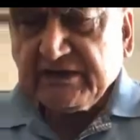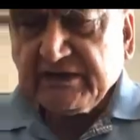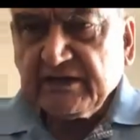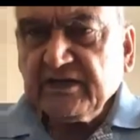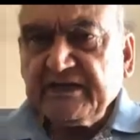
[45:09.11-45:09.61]
So it's
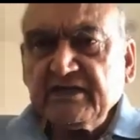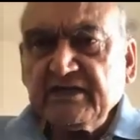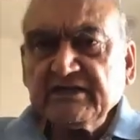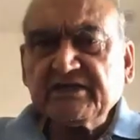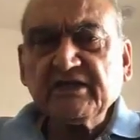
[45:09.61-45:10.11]
not such
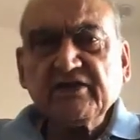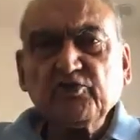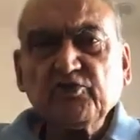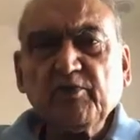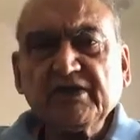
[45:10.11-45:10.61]
a dangerous
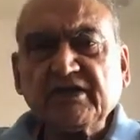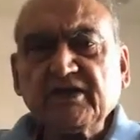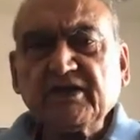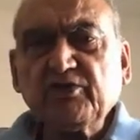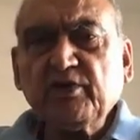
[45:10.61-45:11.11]
thing that you
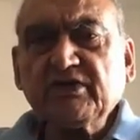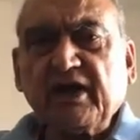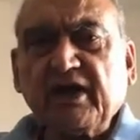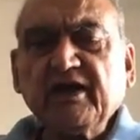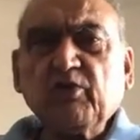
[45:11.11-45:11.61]
make such a
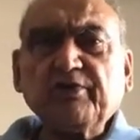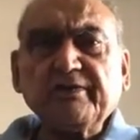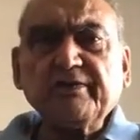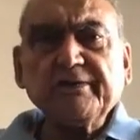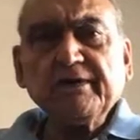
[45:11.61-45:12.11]
hue and cry
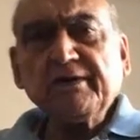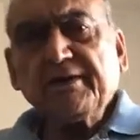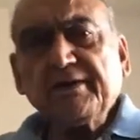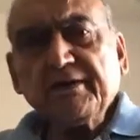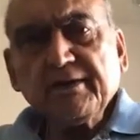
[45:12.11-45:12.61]
about it.
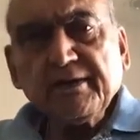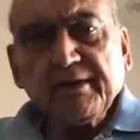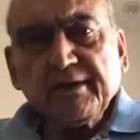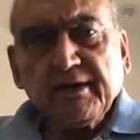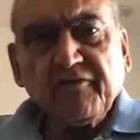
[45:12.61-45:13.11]

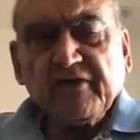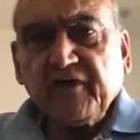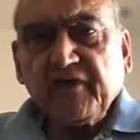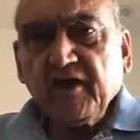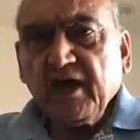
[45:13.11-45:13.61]

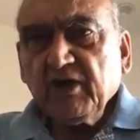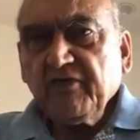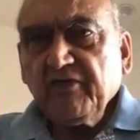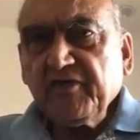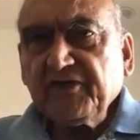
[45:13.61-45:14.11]
In fact,
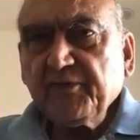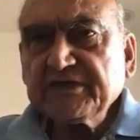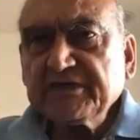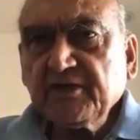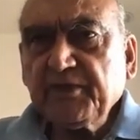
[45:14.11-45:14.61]
I believe
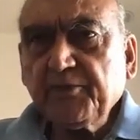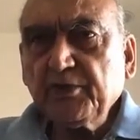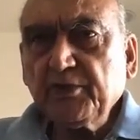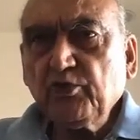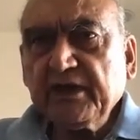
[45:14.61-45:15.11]

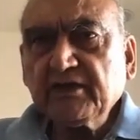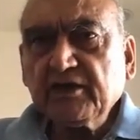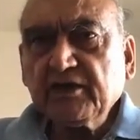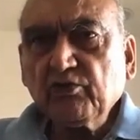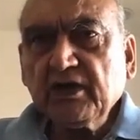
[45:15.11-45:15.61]
50% people
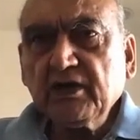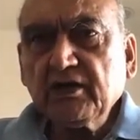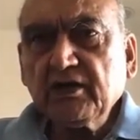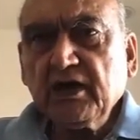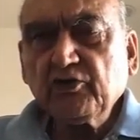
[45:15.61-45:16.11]
who get
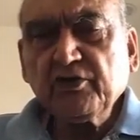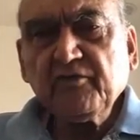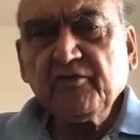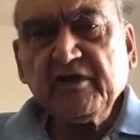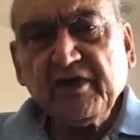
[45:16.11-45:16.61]
corona
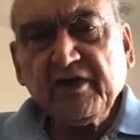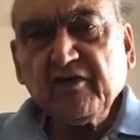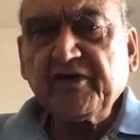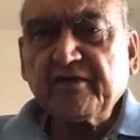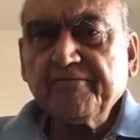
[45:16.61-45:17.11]
are not even
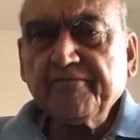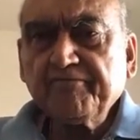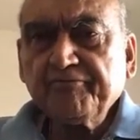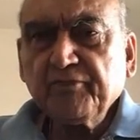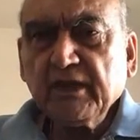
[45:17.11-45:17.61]
aware of it.